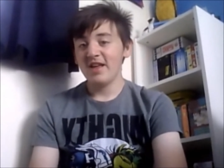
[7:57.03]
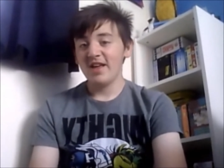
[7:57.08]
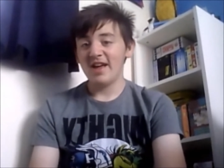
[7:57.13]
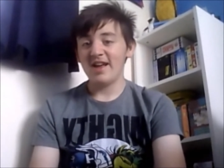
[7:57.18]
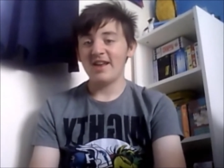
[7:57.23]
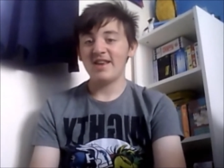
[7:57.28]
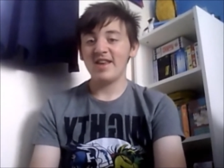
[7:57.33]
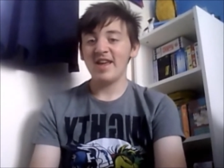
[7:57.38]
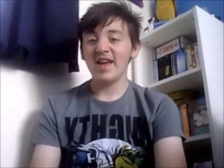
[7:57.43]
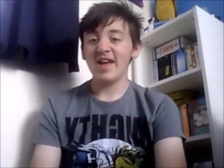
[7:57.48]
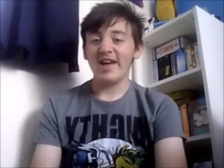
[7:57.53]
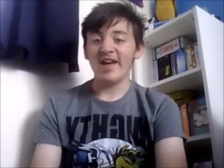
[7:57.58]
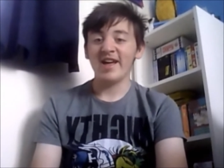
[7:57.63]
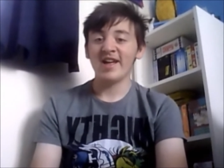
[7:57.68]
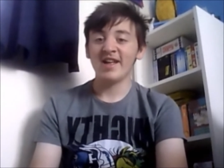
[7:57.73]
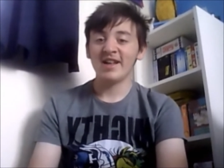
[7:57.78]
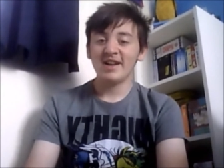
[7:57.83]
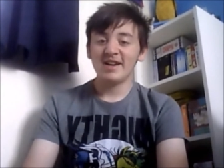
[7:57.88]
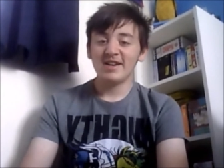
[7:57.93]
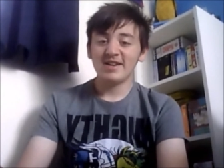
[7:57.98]
And yeah,
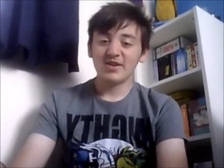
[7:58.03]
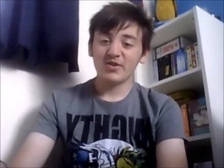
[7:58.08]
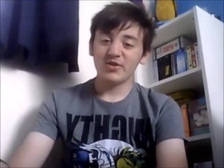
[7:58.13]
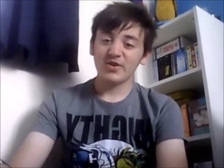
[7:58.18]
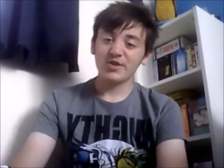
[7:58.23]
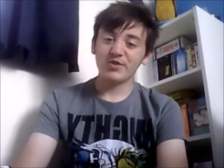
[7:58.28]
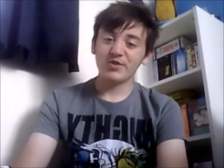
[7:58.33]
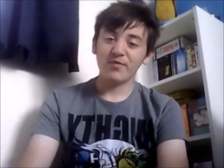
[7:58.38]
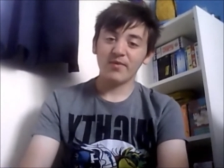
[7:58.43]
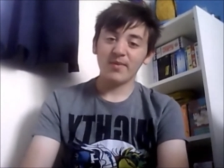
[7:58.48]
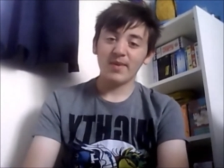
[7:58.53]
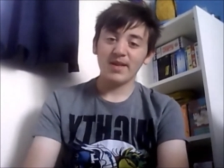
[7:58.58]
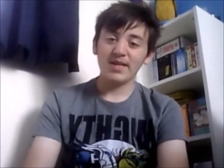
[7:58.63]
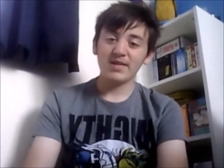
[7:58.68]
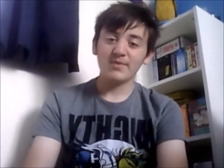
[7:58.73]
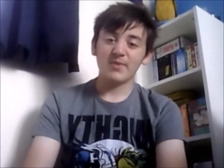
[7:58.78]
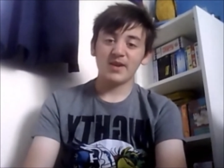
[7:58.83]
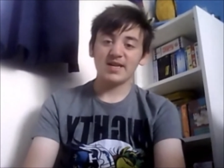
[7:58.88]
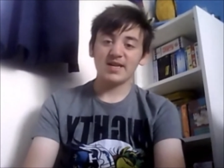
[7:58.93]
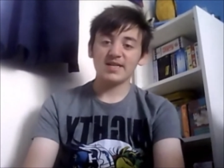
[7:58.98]
Christopher
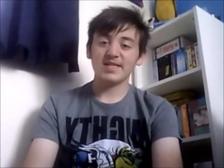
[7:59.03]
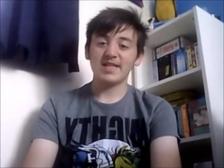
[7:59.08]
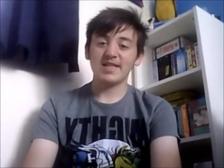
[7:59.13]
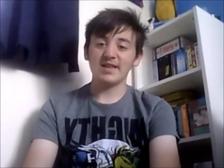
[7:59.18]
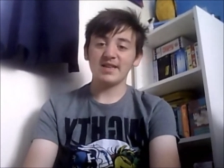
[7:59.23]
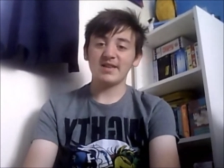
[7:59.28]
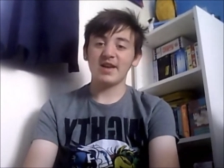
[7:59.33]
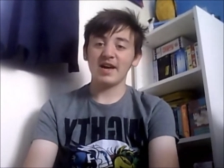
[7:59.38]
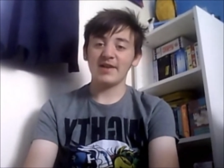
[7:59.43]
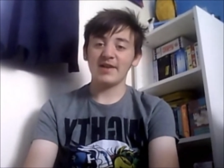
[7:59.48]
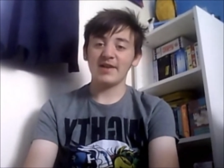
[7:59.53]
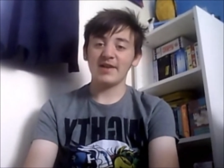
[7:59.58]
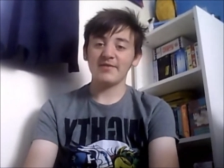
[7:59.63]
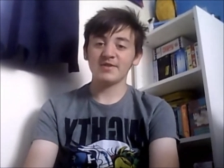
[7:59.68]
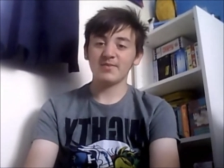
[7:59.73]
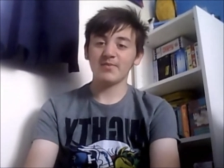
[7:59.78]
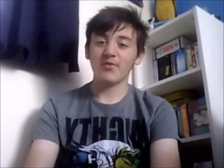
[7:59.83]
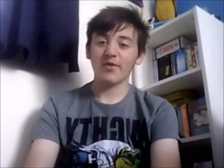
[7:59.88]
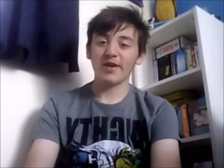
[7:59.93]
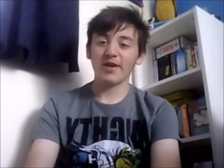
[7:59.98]
Mintz-Plasse did have
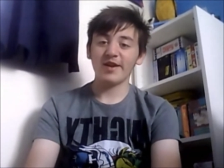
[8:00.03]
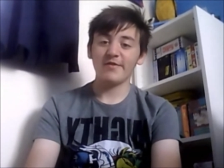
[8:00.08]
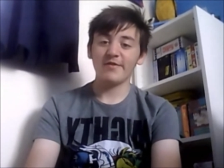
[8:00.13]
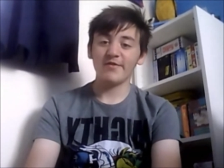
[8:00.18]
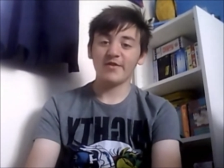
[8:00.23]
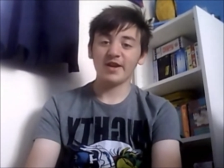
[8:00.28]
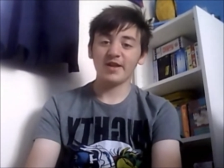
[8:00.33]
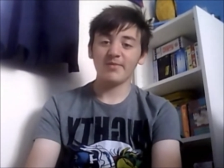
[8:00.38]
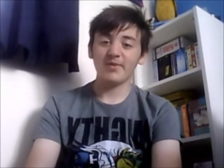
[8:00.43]
some pretty funny